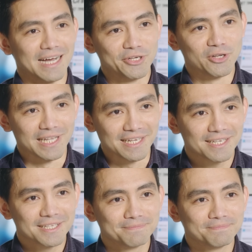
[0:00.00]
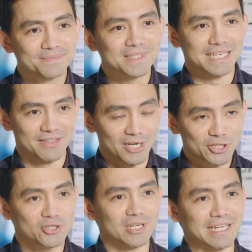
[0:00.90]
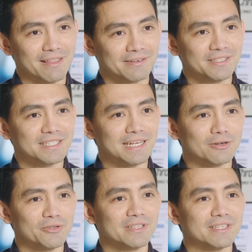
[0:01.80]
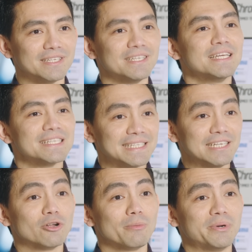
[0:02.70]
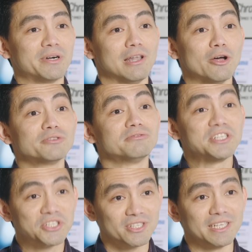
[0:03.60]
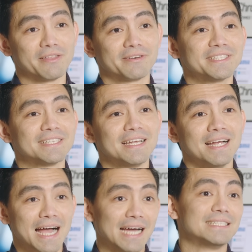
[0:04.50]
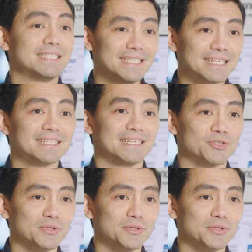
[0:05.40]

I O-Link, industrial Ethernet, including the single-pair long-reach Ethernet, and T S N